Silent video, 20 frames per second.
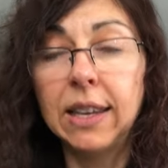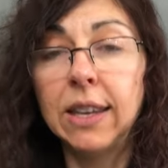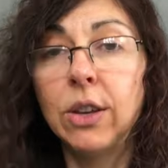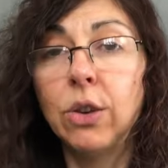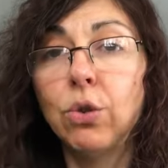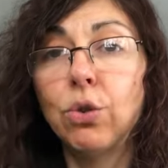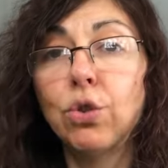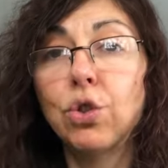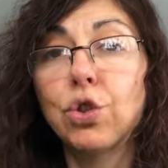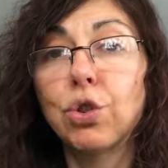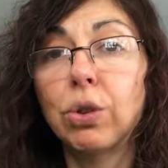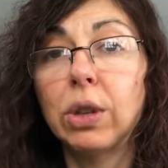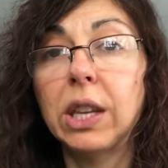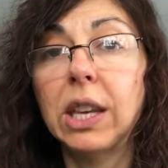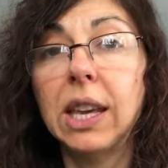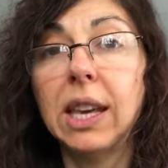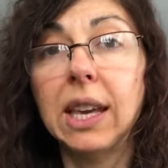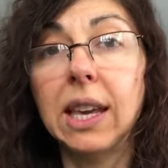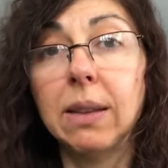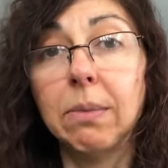
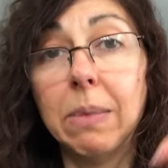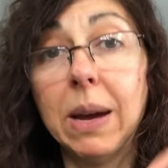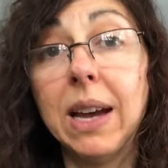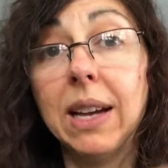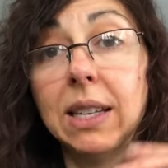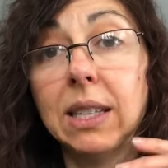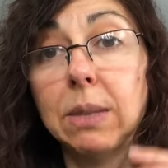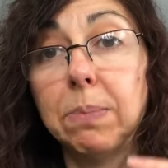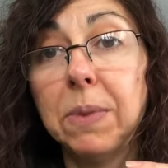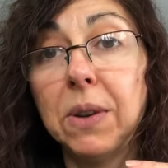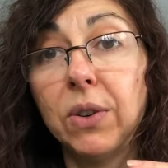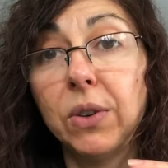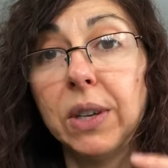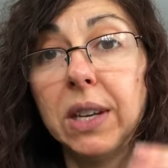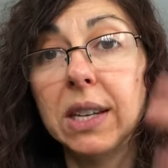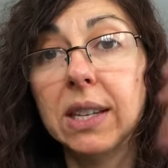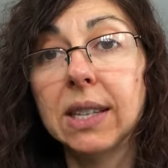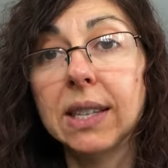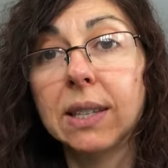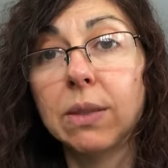usually, in my
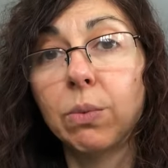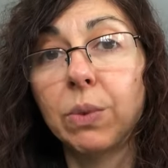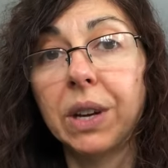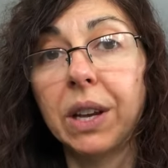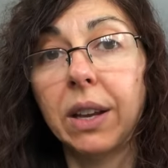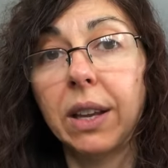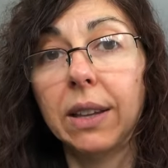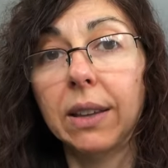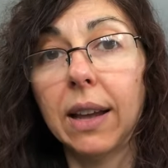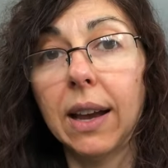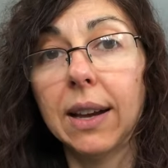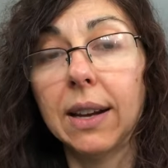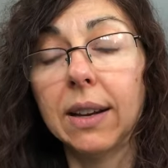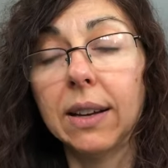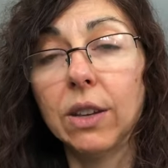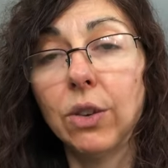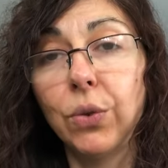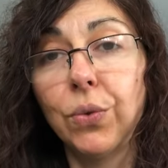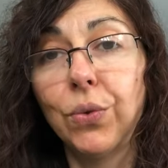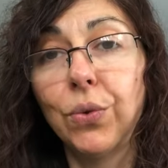experience, when
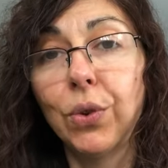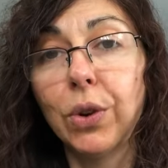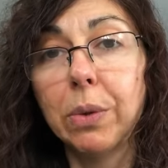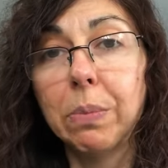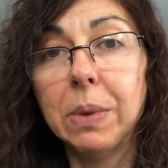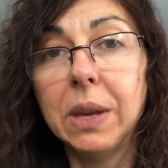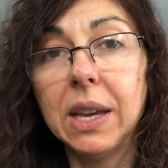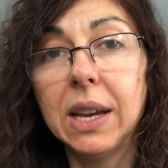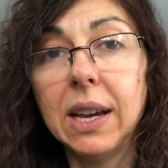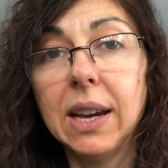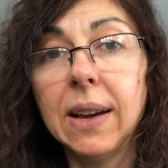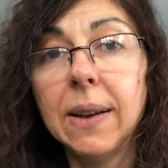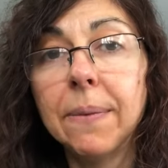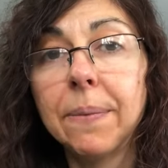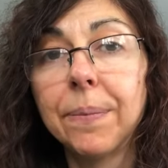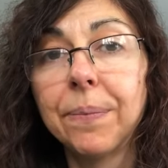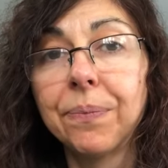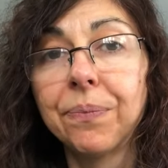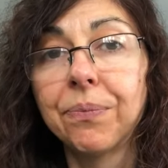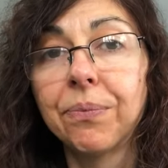uh, euphorbia
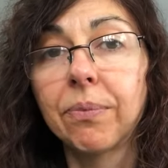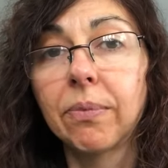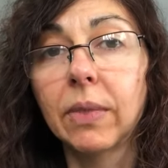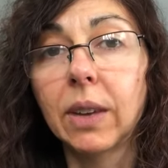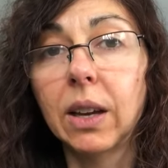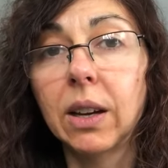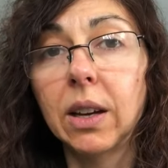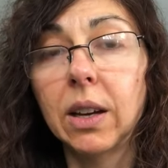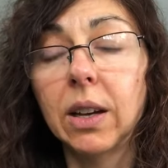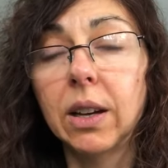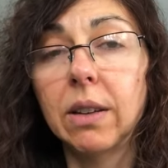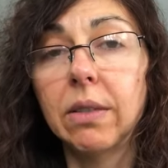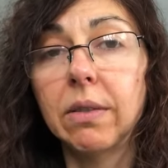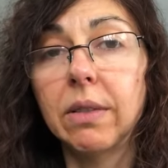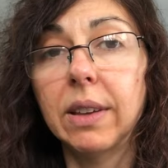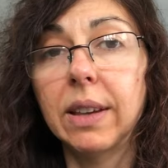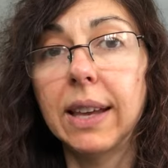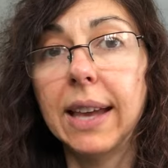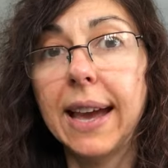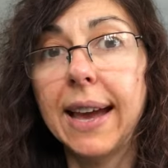uh,
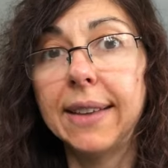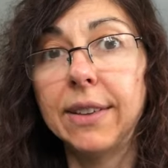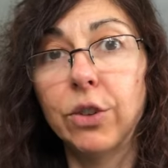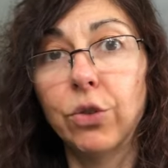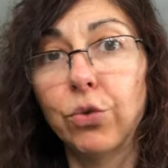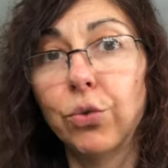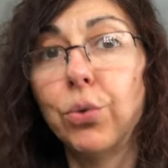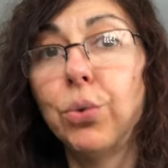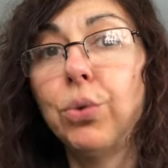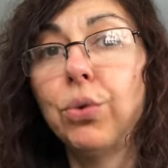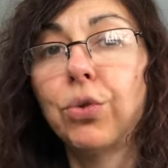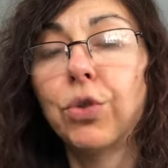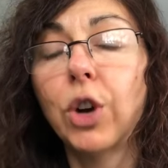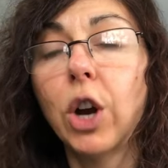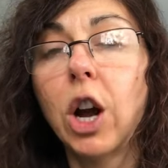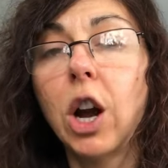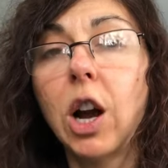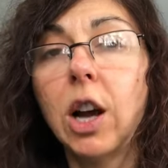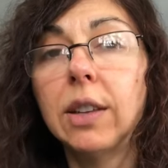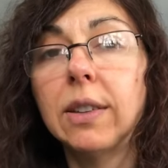had a root
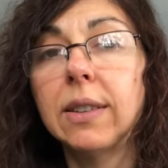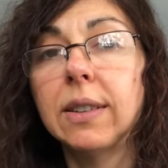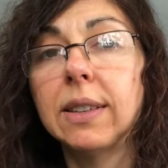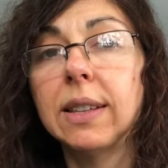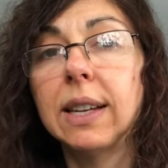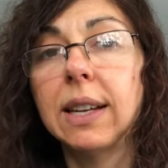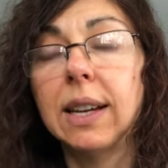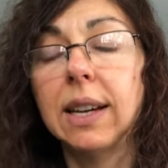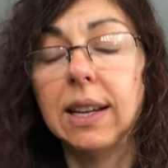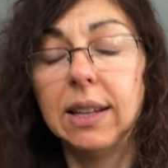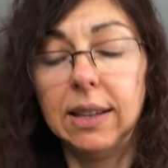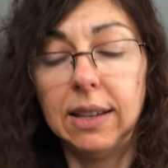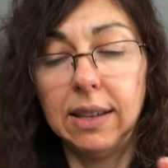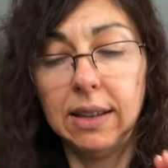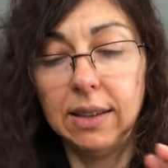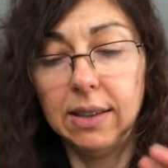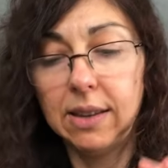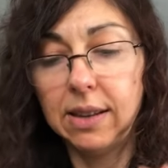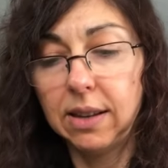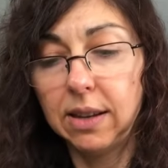rot, the
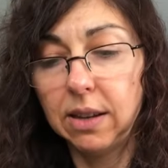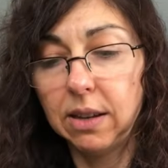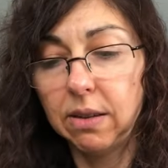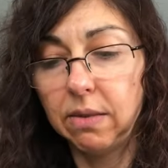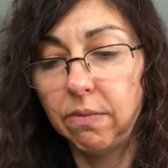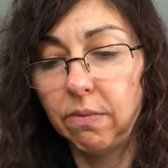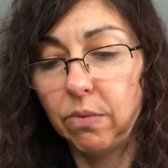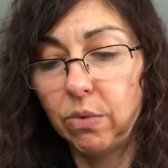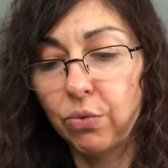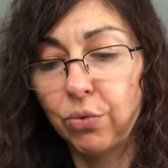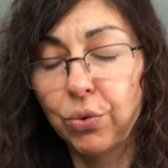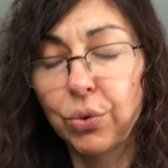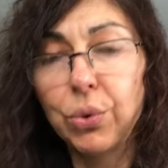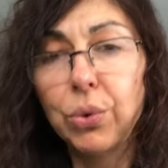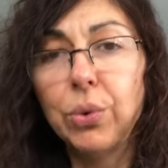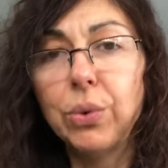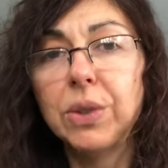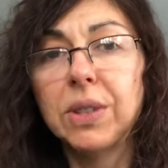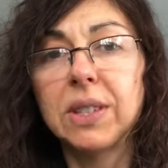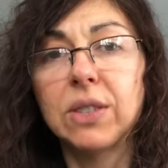the
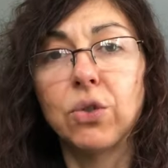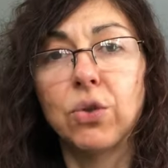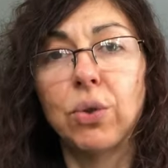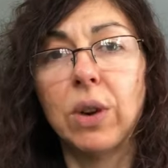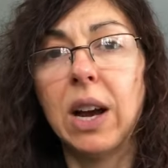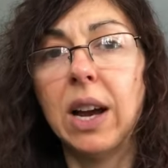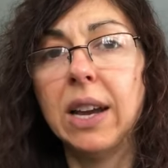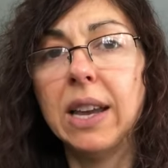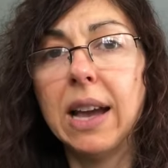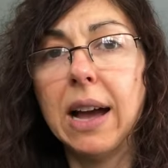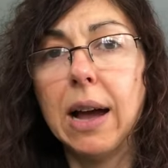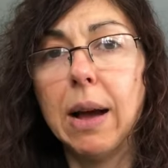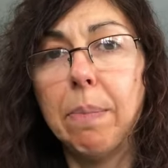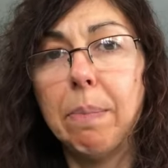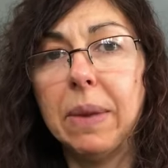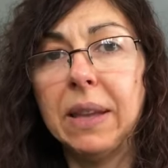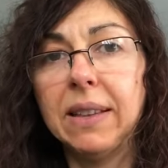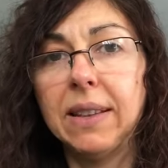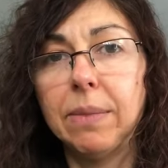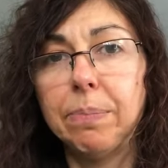roots dry
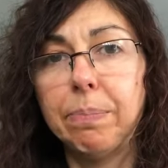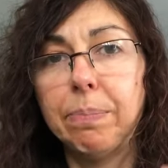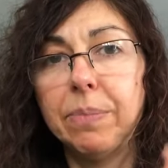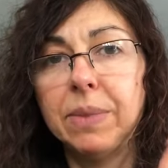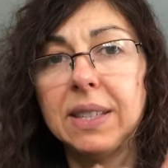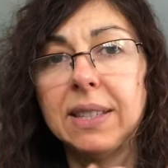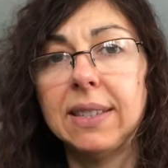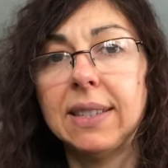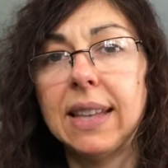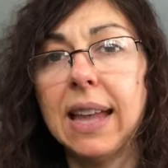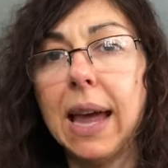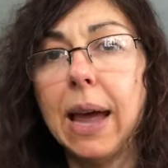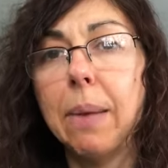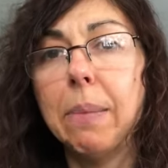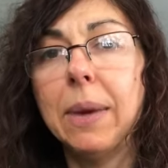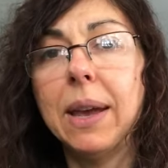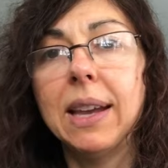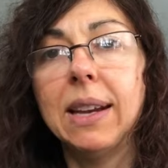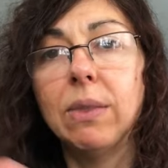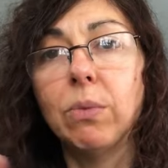up and the
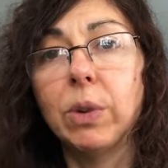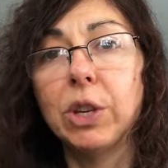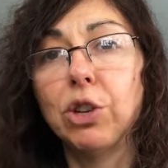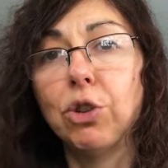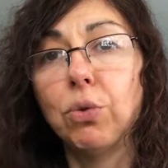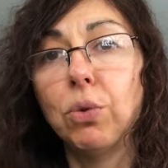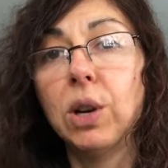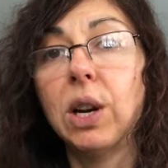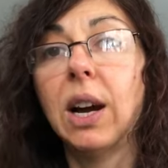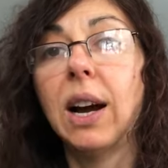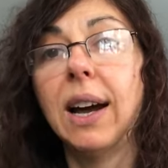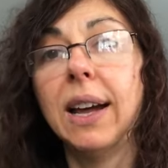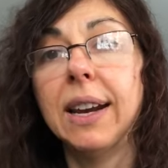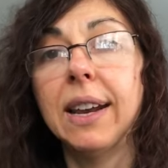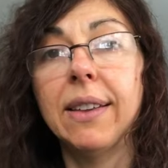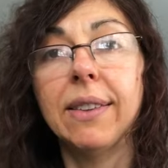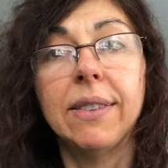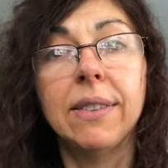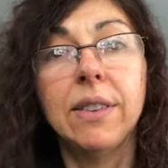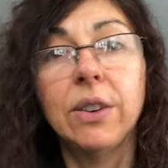stem, and when you cut
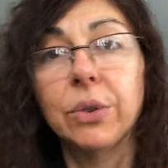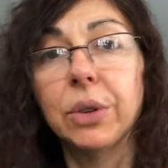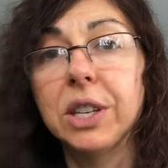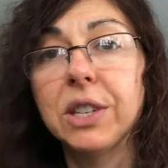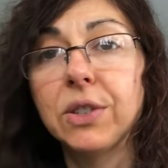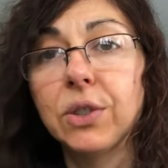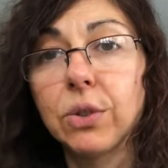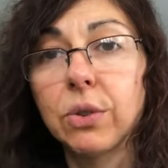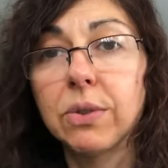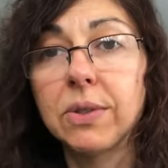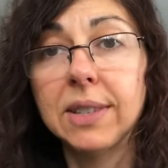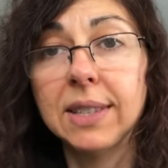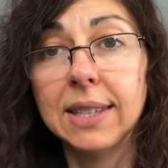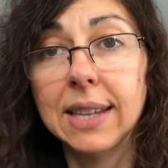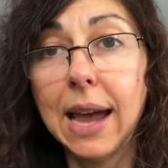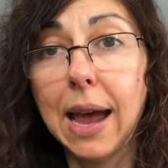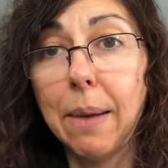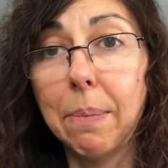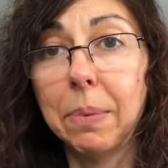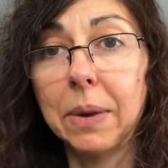it, there is no
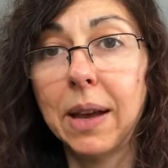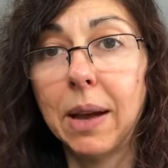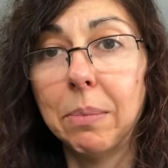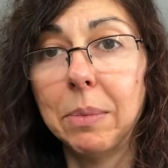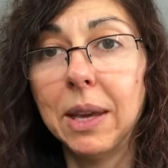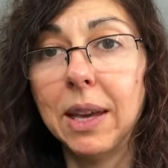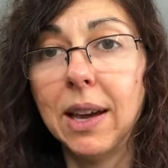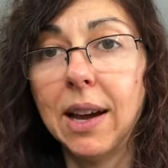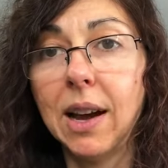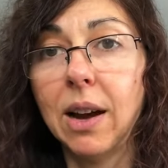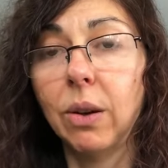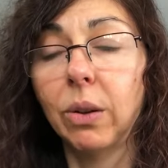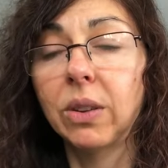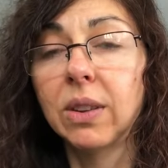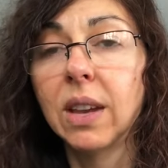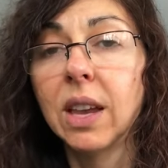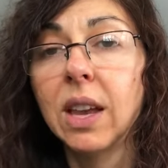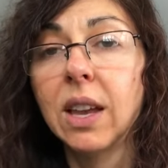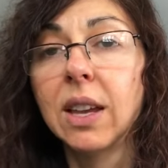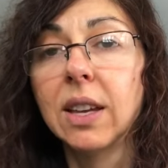sap coming out.
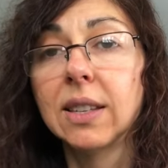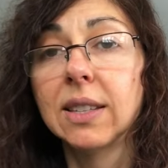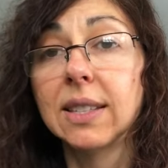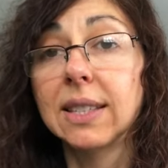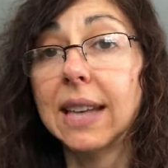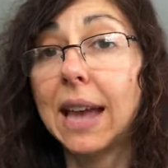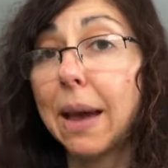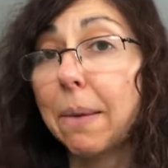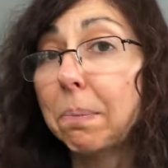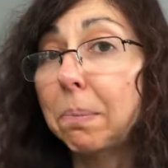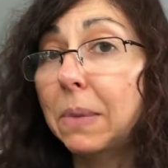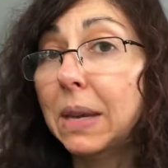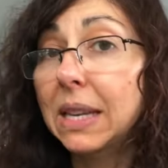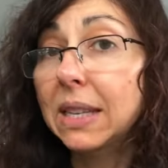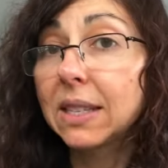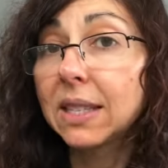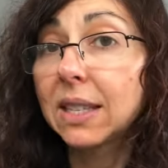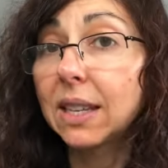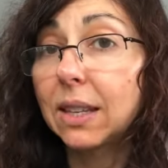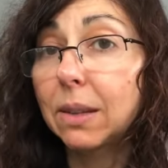Sap
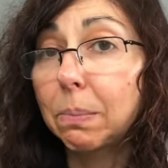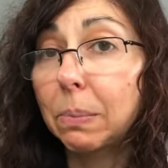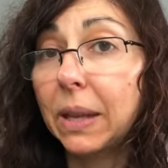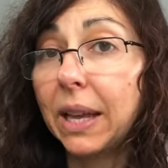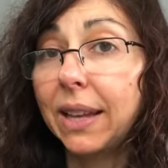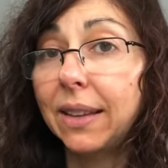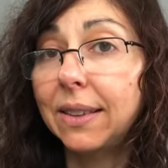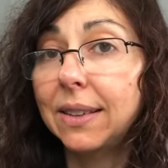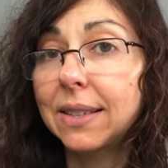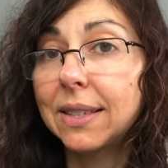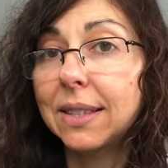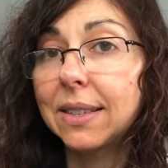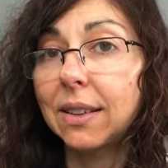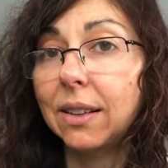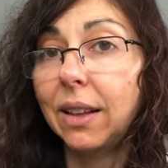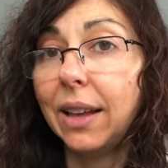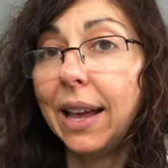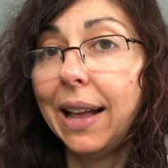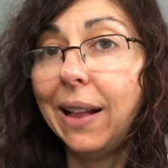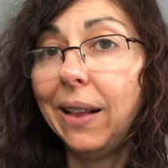means that plant is
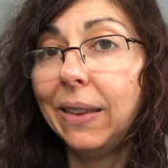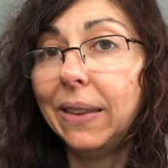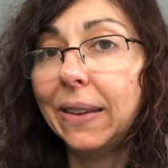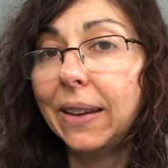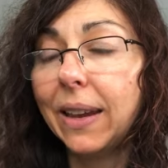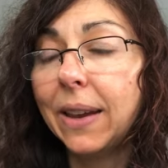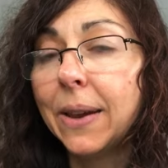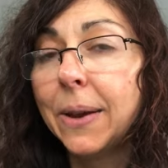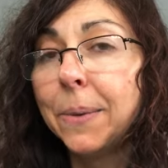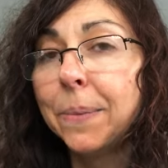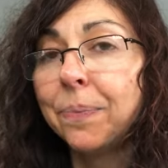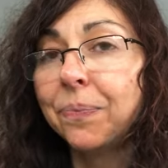still healthy.